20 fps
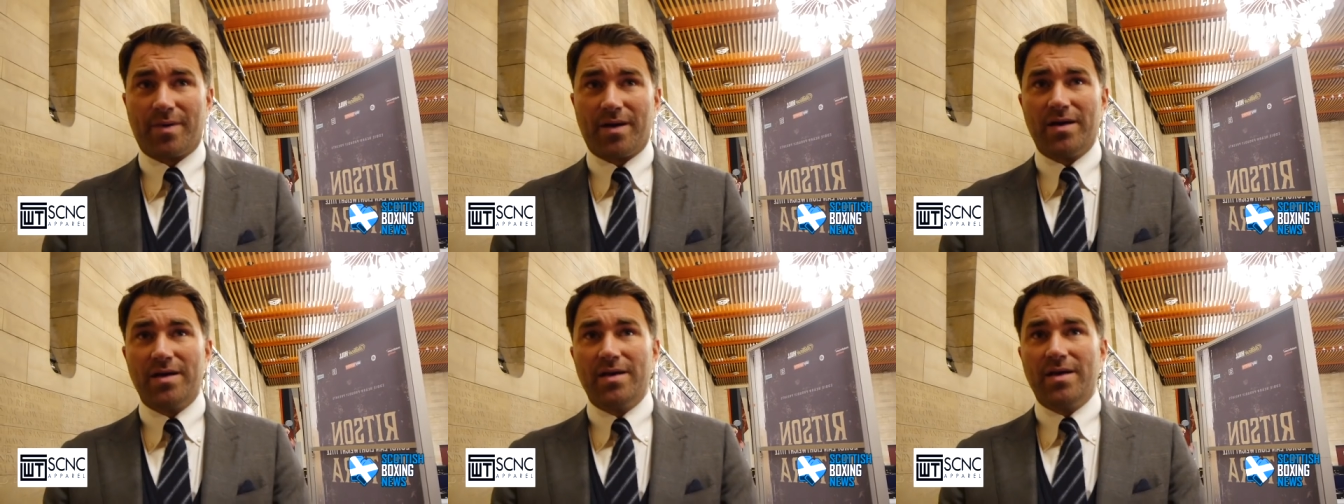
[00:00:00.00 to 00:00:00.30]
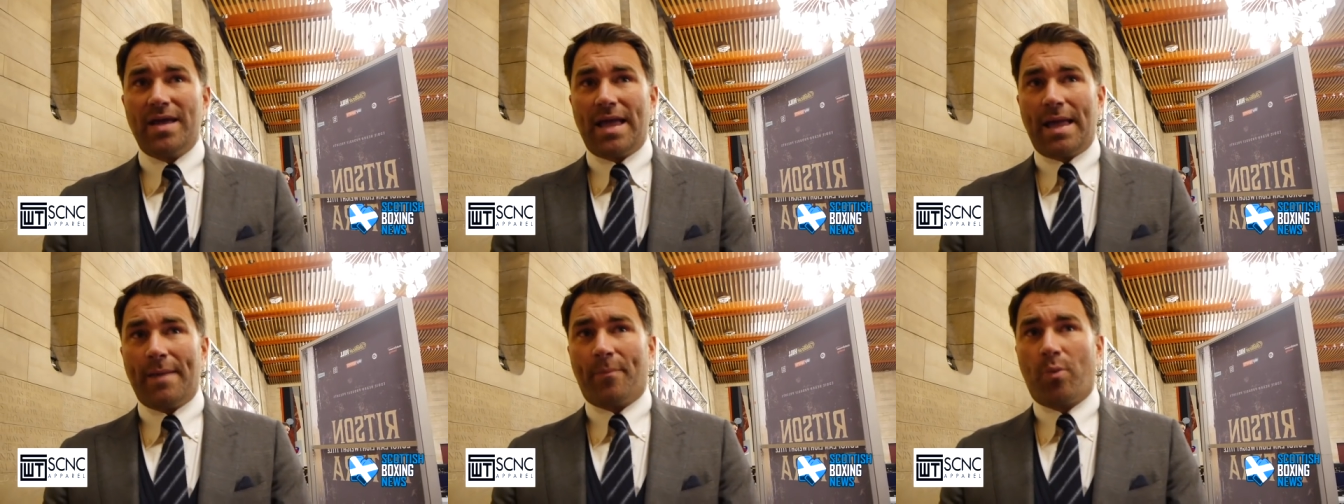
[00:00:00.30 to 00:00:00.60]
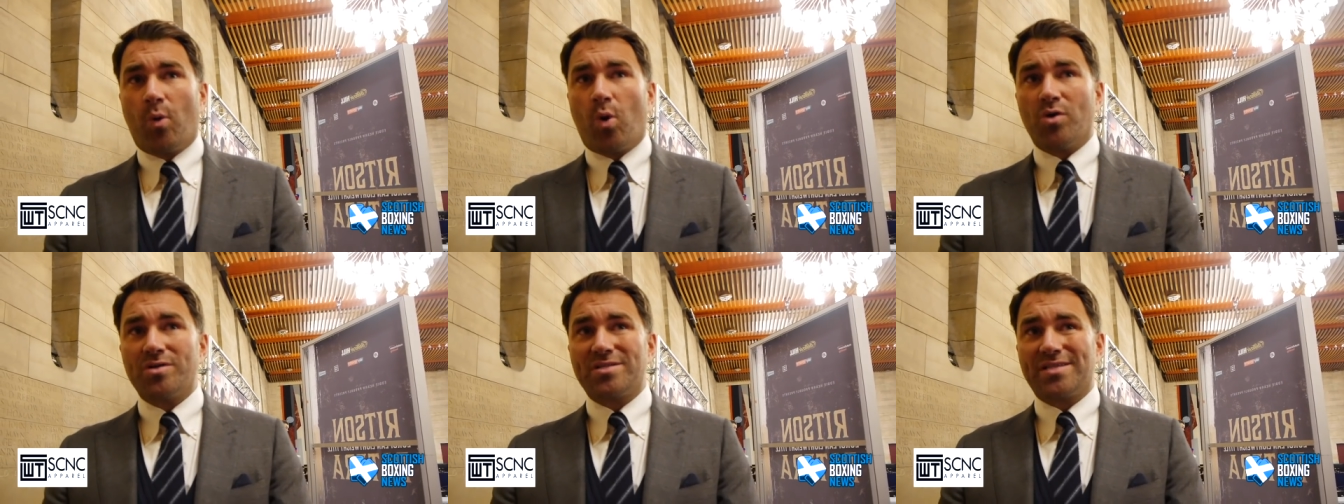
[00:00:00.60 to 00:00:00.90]
But
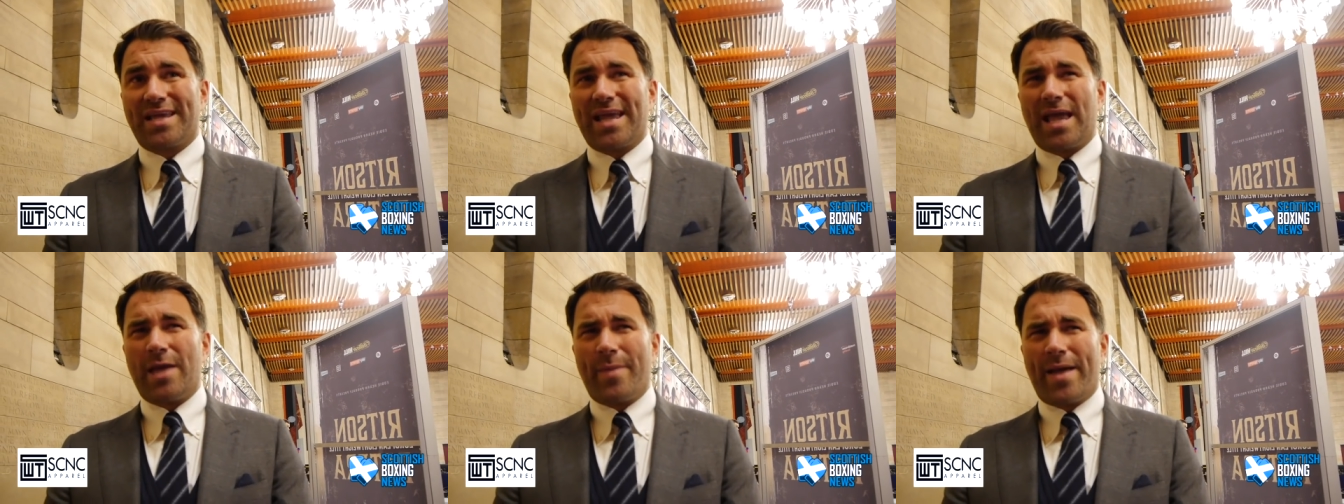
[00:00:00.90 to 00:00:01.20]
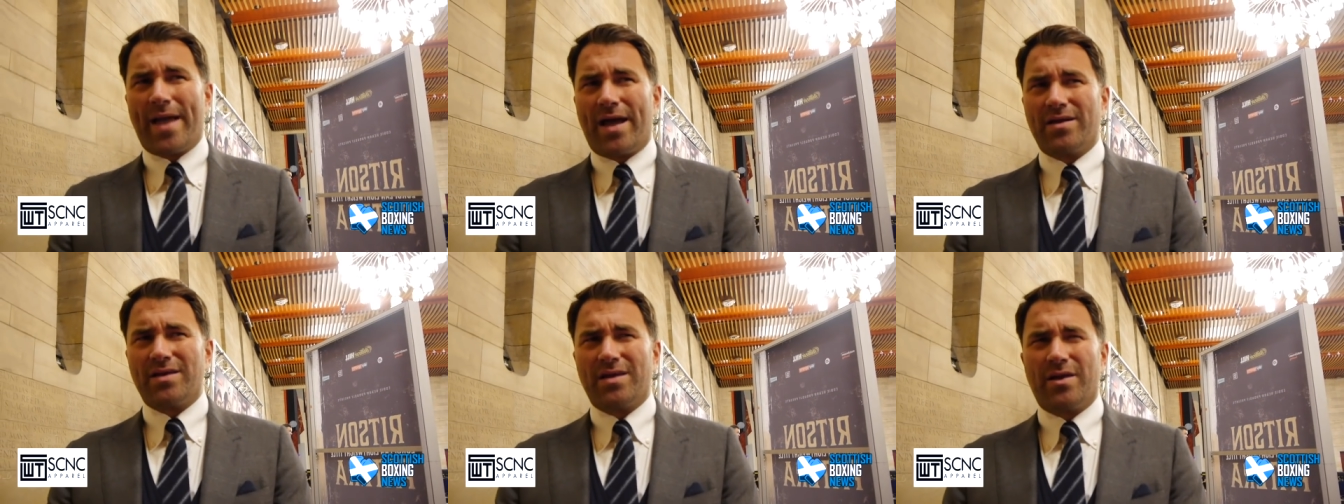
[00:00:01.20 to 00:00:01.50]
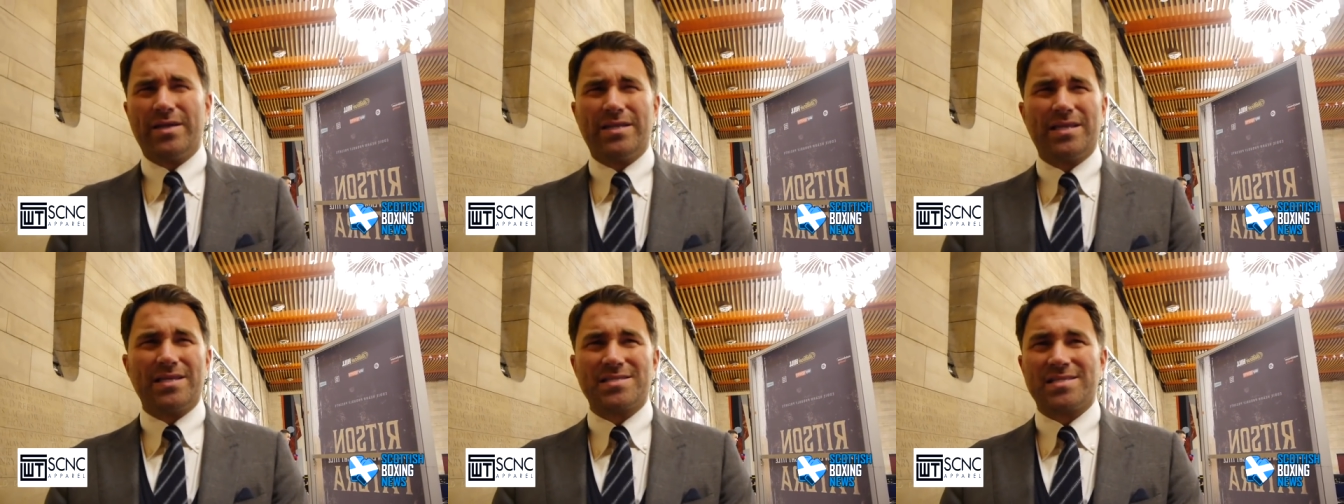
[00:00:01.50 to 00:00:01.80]
important to get him out. You
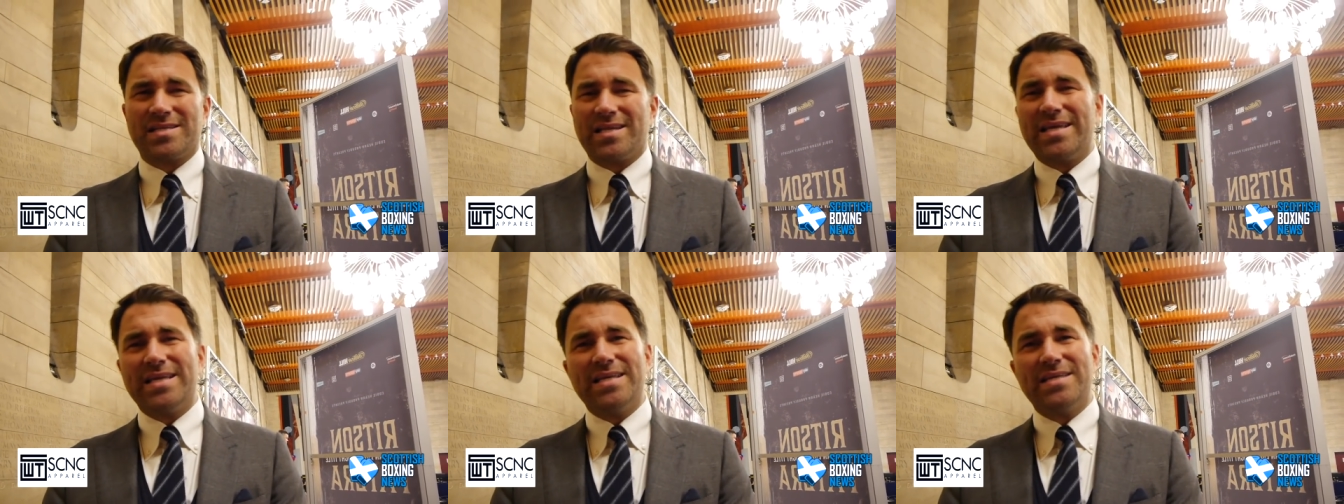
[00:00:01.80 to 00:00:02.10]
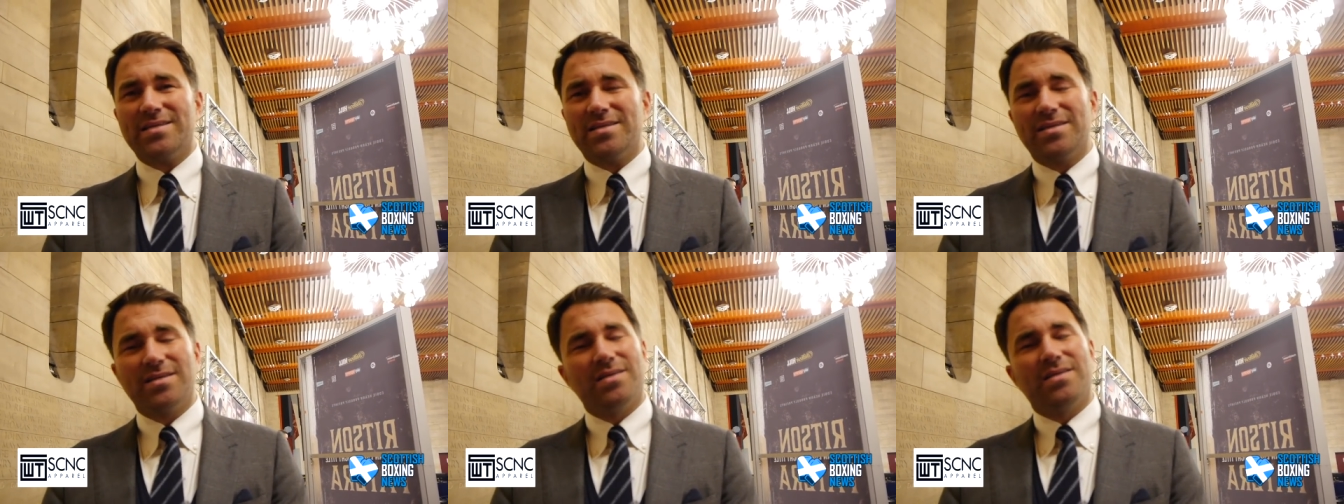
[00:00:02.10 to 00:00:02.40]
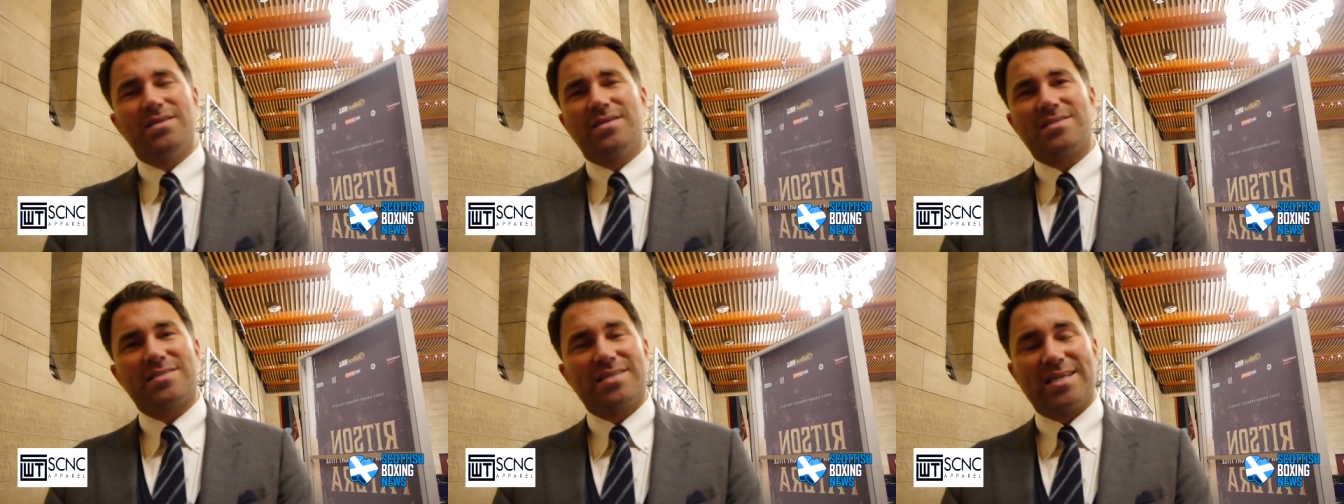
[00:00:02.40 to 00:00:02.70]
know, he doesn't need
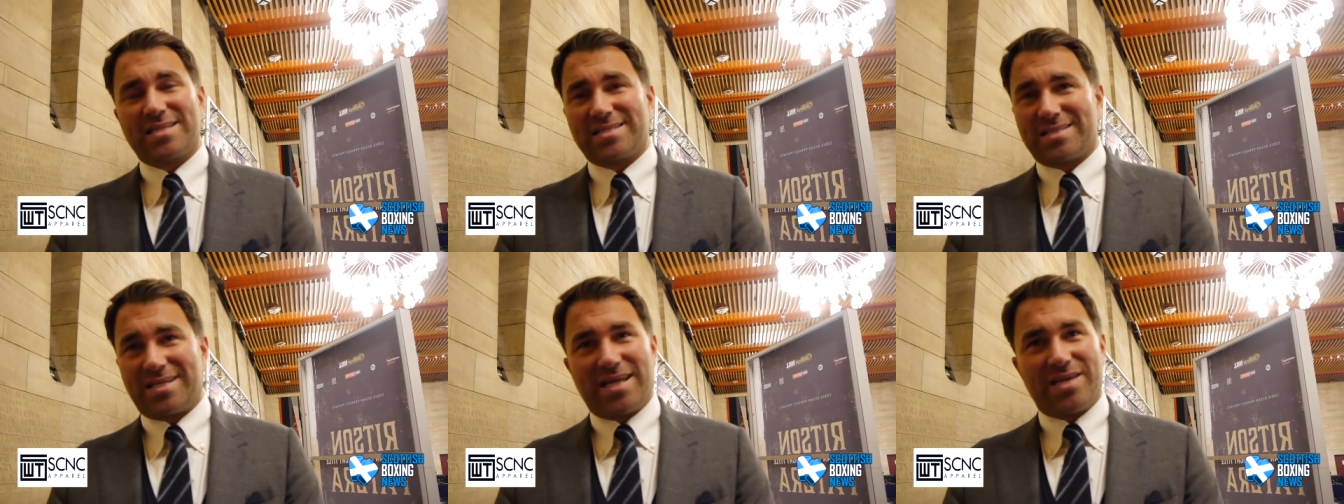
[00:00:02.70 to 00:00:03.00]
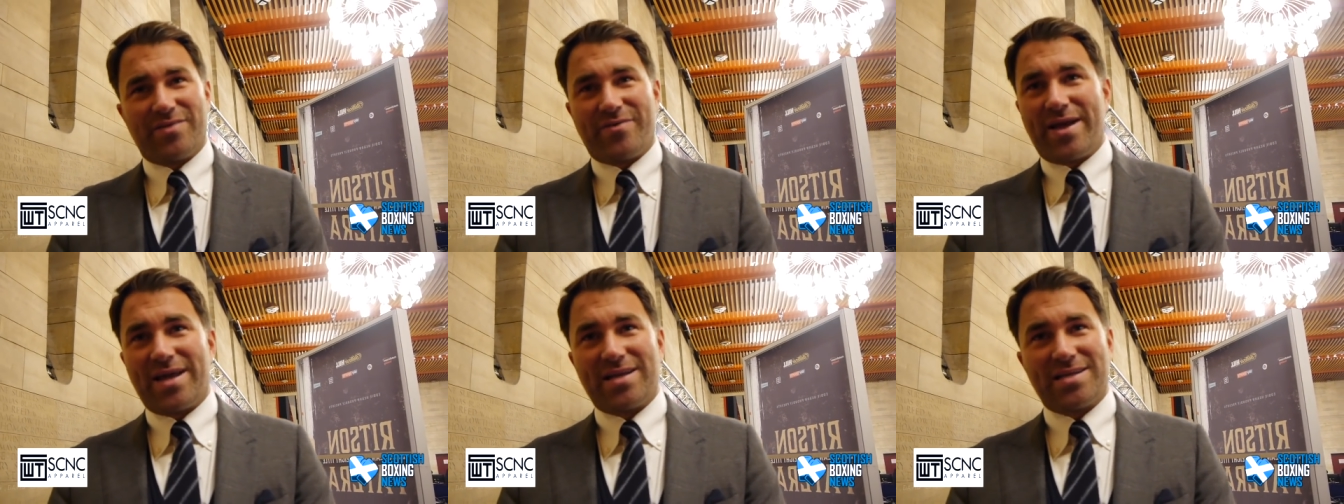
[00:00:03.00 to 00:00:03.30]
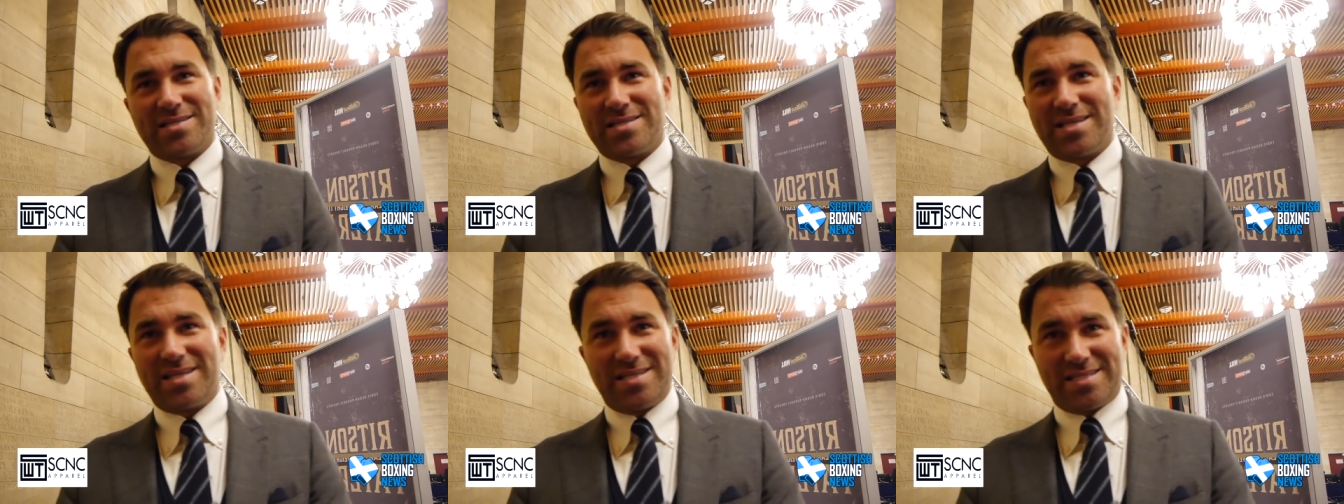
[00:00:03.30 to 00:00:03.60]
six and eight
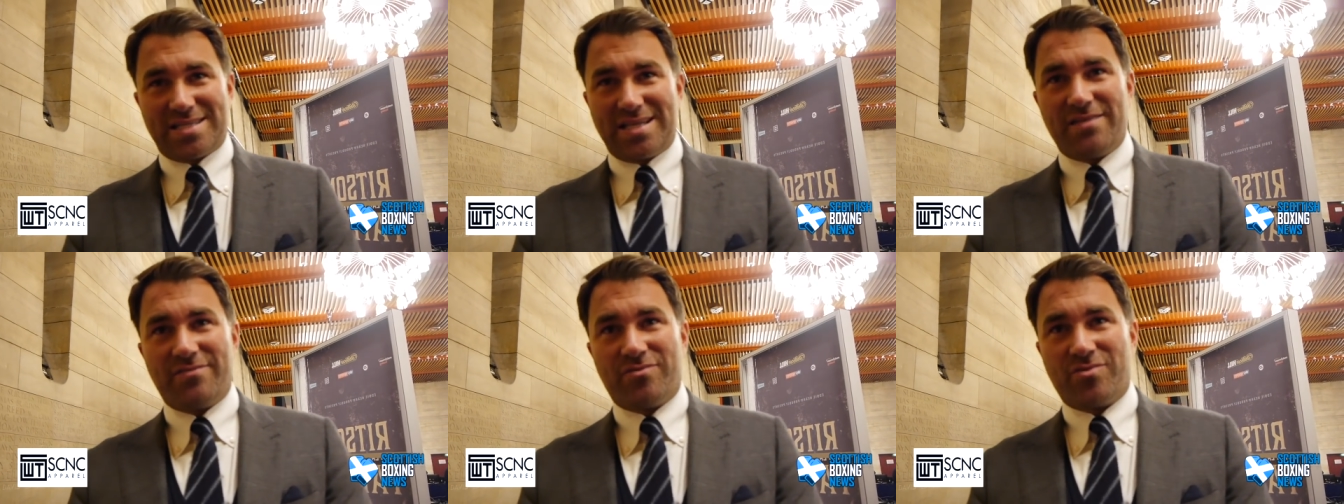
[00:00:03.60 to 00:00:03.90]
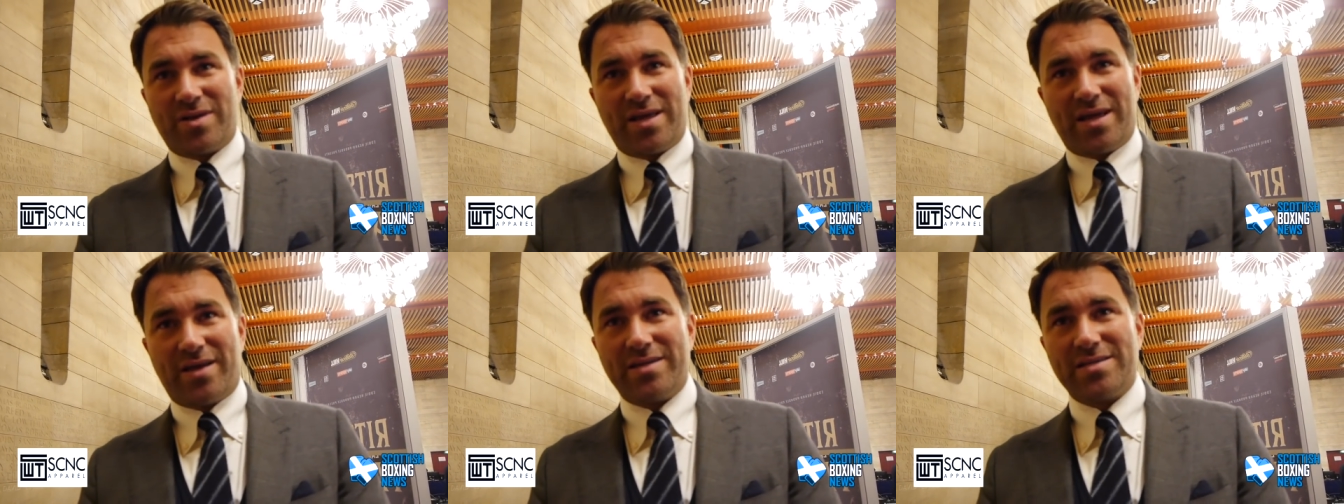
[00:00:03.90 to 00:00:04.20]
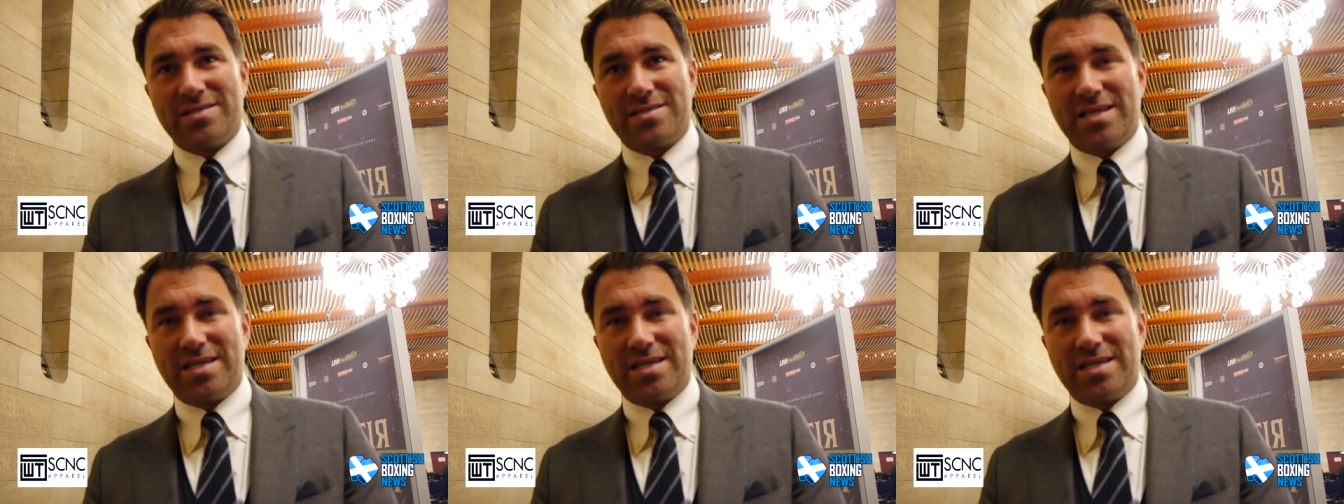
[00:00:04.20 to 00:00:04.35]
rounders at this level now. Yeah.